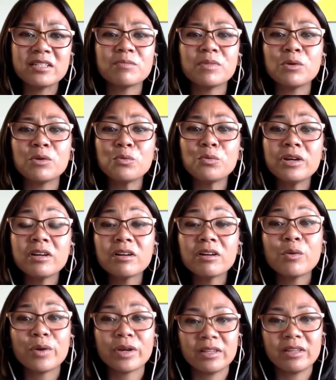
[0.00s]
something real
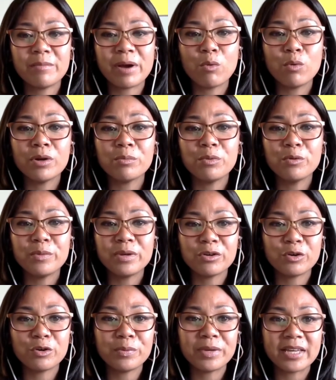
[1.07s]
quickly about what Booming
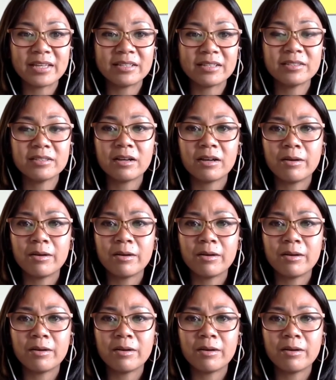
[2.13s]
Group is.